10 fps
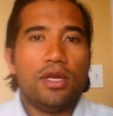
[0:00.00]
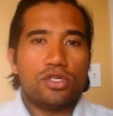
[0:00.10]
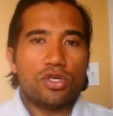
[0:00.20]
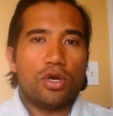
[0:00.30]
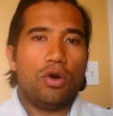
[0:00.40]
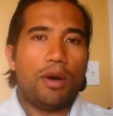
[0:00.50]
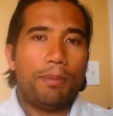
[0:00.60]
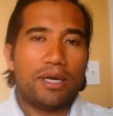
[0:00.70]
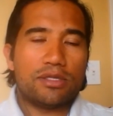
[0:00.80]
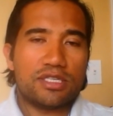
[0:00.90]
So
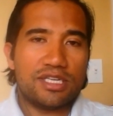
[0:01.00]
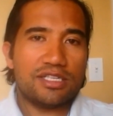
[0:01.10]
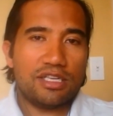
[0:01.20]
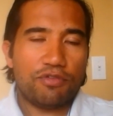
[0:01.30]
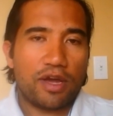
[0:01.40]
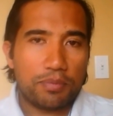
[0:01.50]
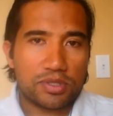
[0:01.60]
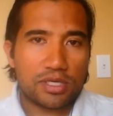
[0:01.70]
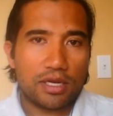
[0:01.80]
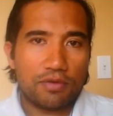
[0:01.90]
about 65%
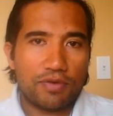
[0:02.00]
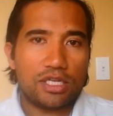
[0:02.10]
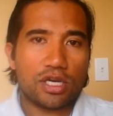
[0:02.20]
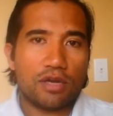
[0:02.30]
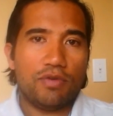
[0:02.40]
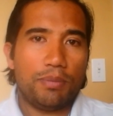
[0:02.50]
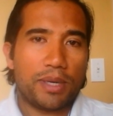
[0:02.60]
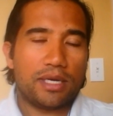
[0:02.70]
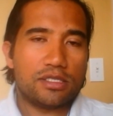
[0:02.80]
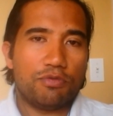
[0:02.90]
of
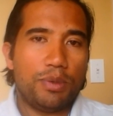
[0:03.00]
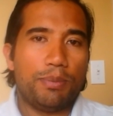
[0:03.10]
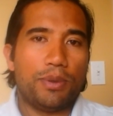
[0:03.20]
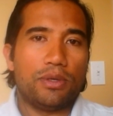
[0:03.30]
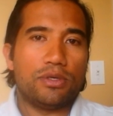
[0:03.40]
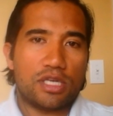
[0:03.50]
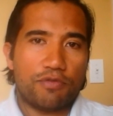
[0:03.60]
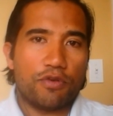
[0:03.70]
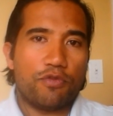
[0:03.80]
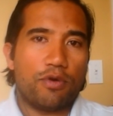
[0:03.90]
HIV-positive people
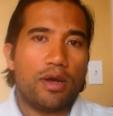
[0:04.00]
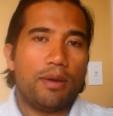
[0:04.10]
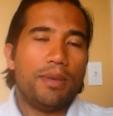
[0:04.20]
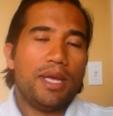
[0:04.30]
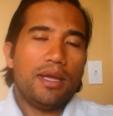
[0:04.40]
suffer from